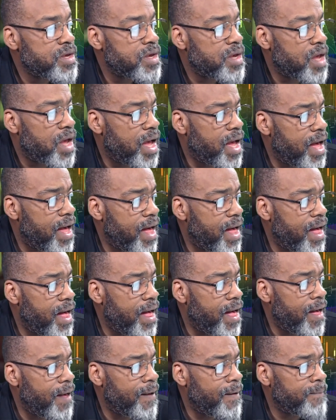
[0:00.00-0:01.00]

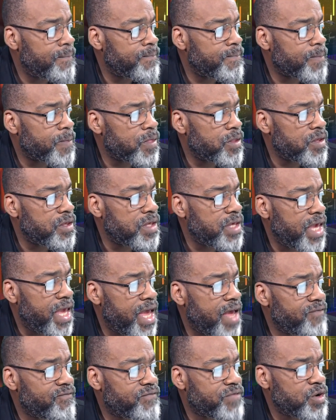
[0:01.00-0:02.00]
Um,
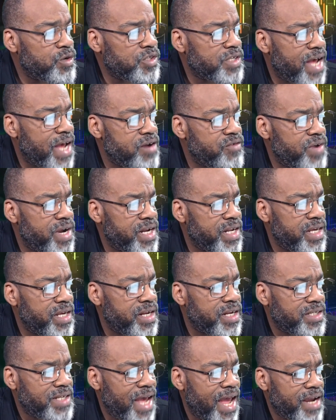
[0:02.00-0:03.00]
yeah, first Iranian
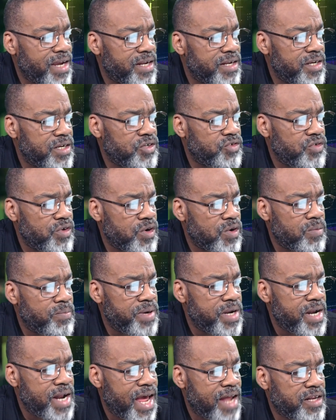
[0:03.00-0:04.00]
attack in Israel,
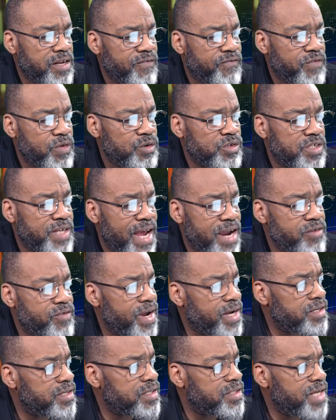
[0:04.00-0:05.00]
but not the first
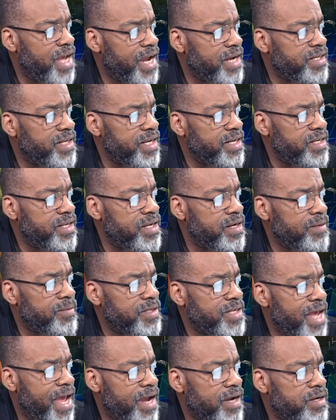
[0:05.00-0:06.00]
direct attack. They did
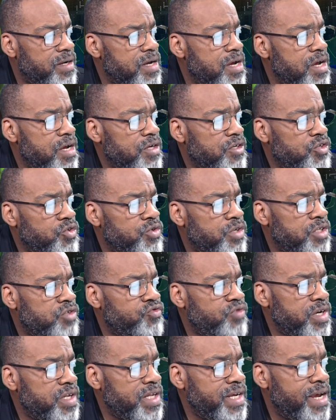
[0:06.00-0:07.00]
attack to
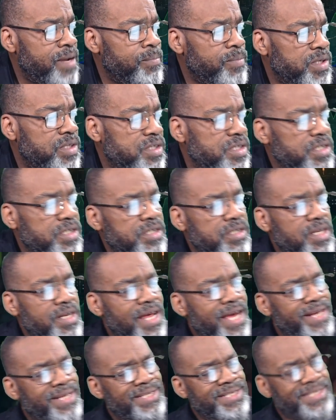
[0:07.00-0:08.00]
Israeli embassies in the
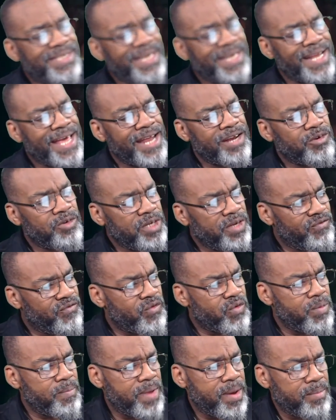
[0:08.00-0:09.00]
90s. See, and I don't even
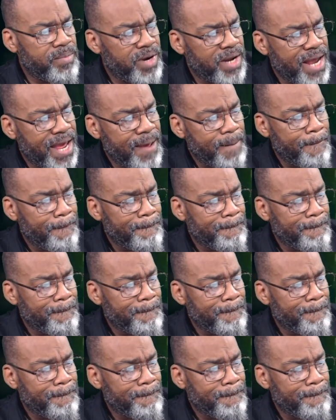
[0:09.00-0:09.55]
remember that.